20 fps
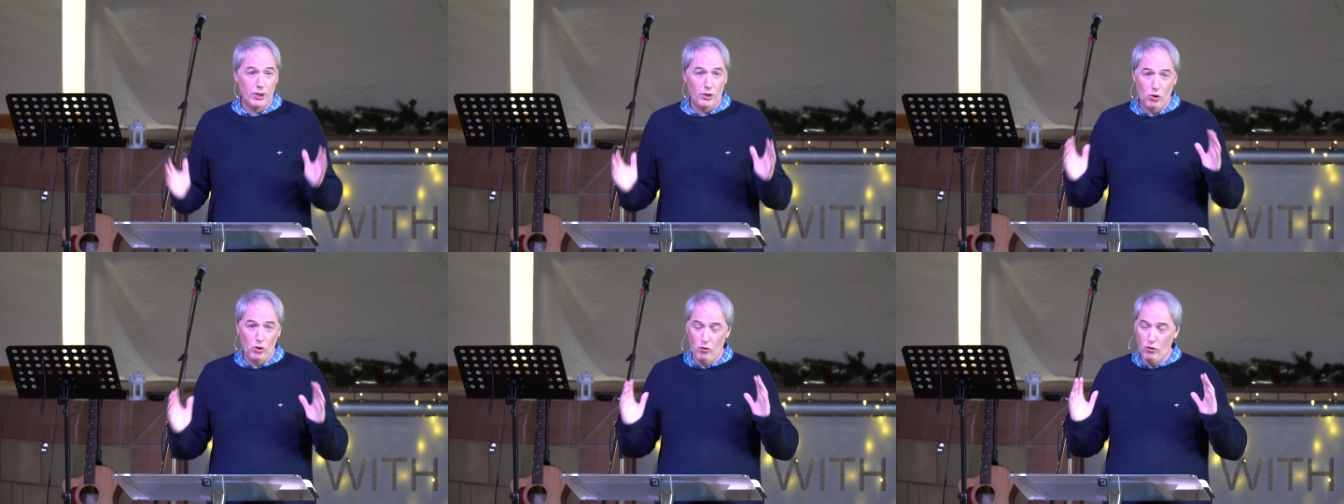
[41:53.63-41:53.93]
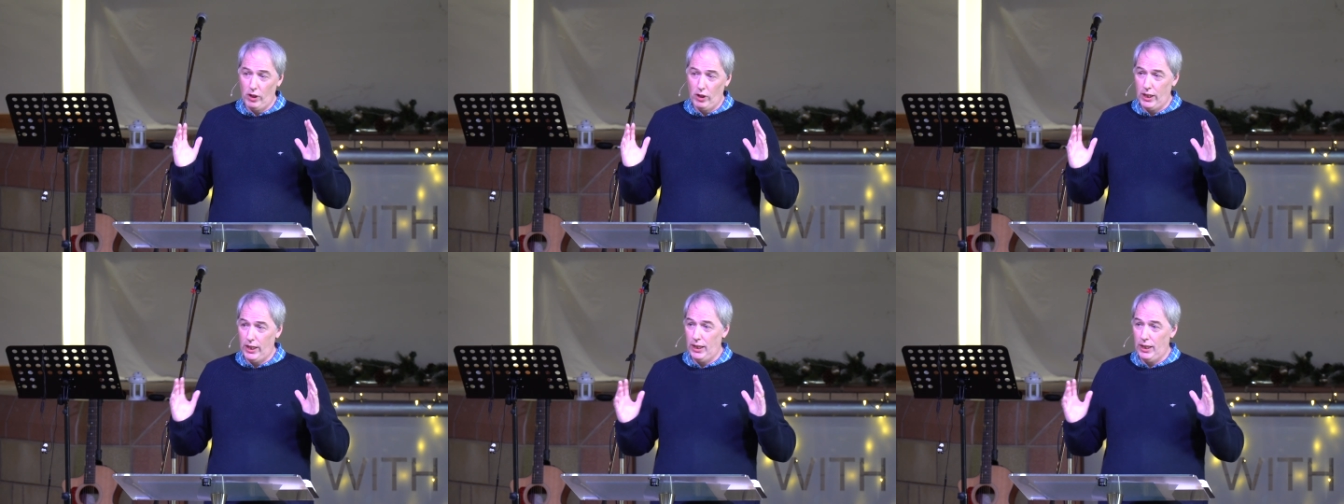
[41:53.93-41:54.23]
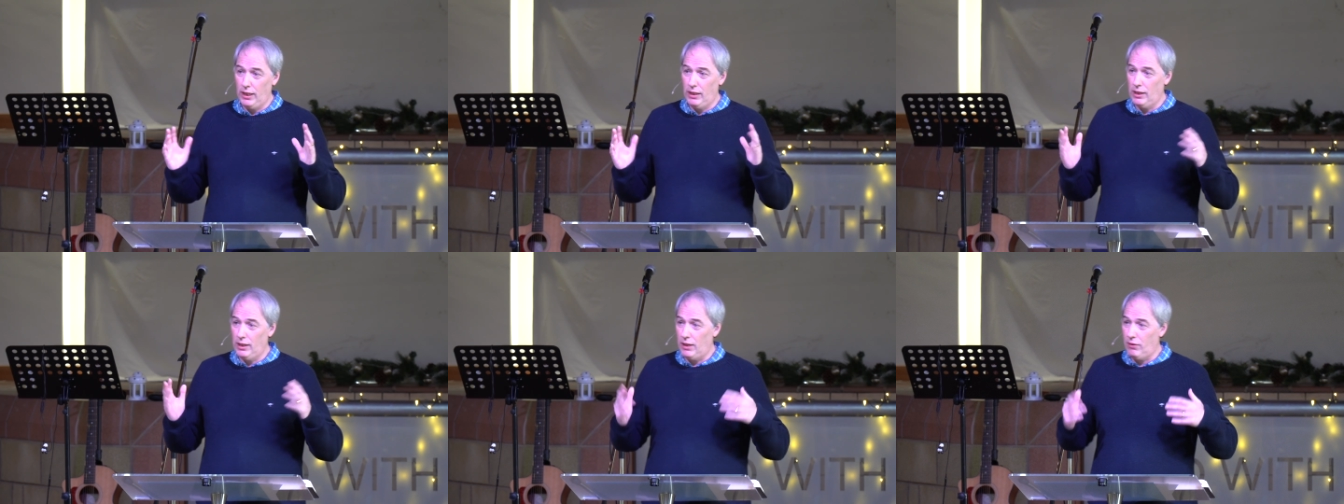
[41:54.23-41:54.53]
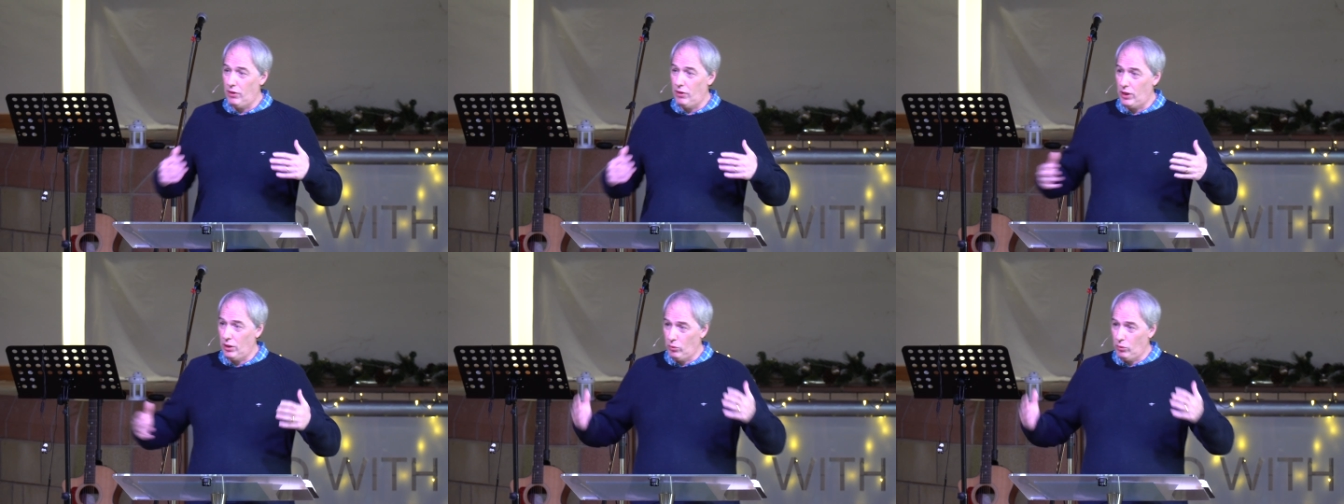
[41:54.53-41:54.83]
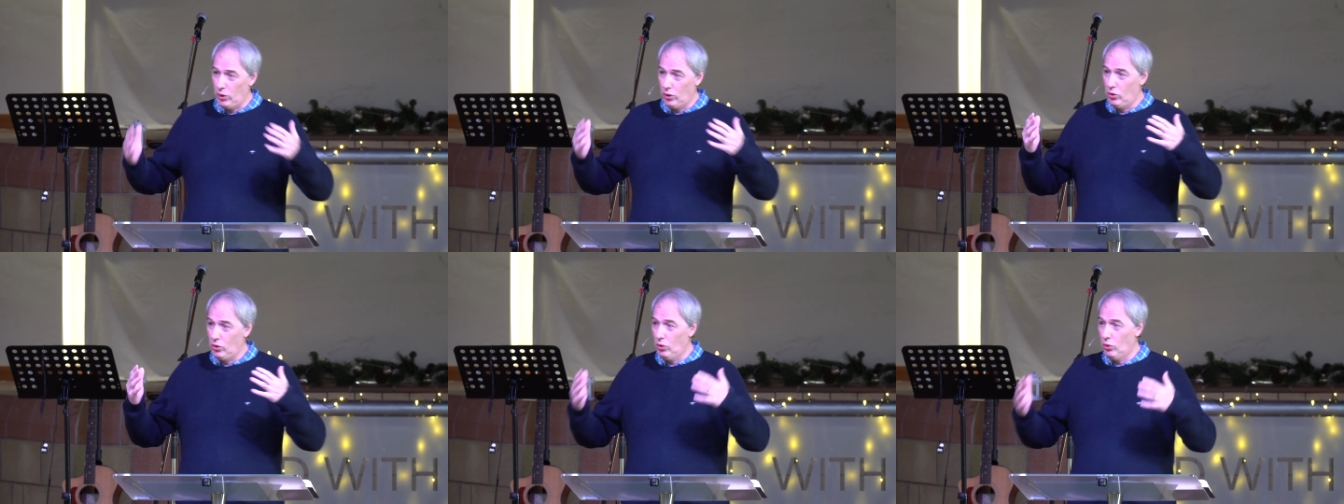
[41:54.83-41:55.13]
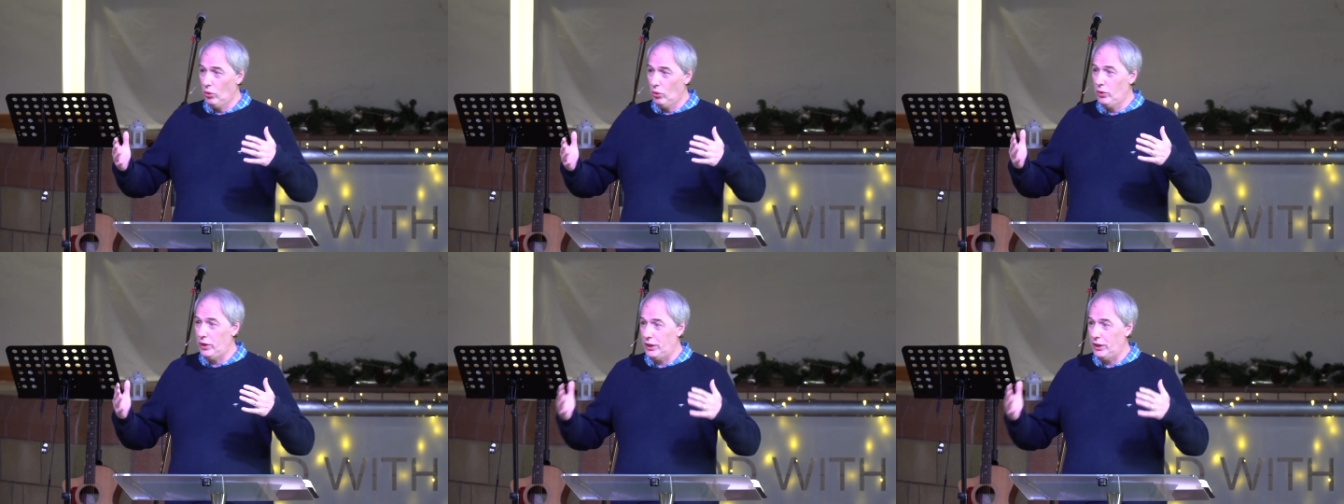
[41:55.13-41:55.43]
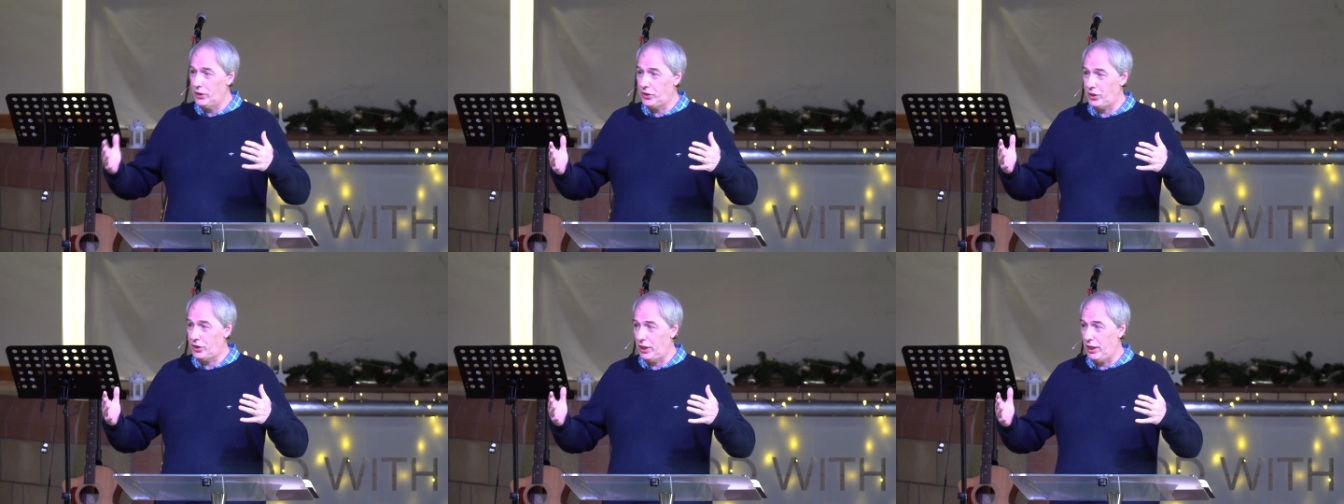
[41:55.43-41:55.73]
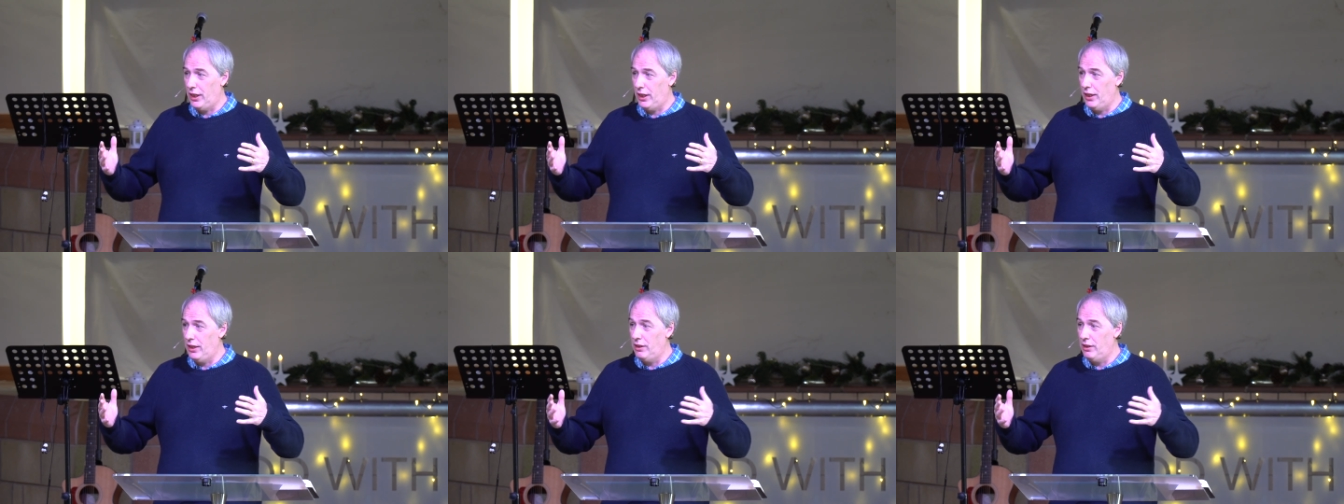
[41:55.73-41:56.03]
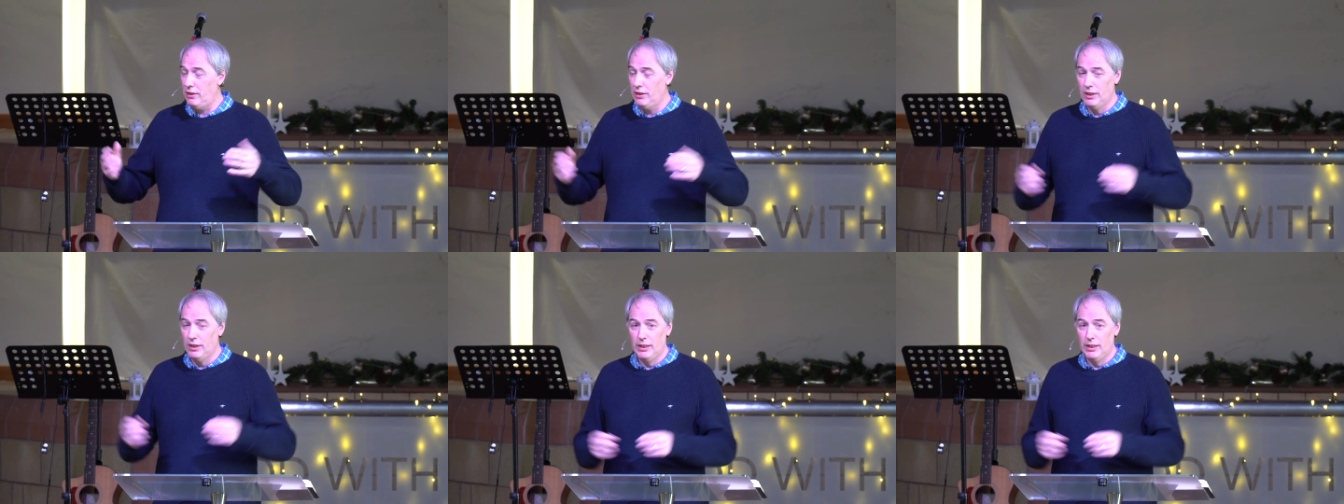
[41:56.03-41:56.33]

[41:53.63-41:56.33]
and overlaid everything with gold inside